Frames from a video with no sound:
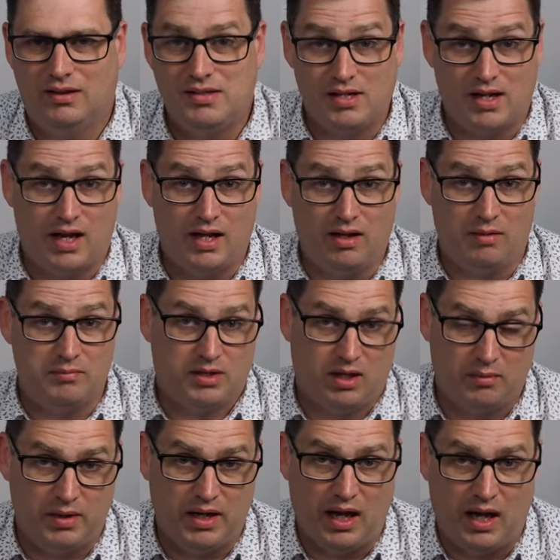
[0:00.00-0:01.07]
Today, I'm going
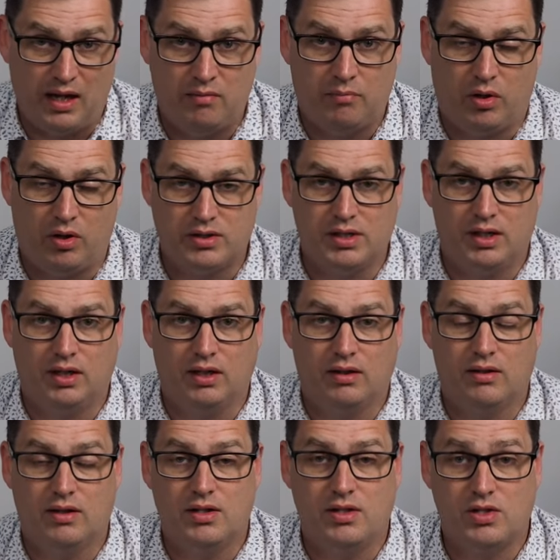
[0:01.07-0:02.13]
to be
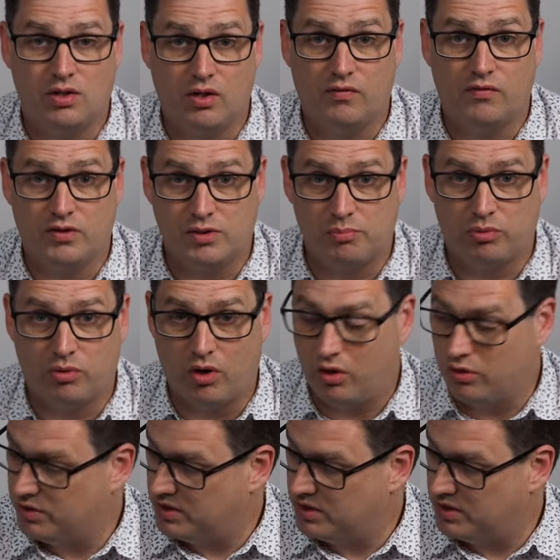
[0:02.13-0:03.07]
unboxing the Surface Pro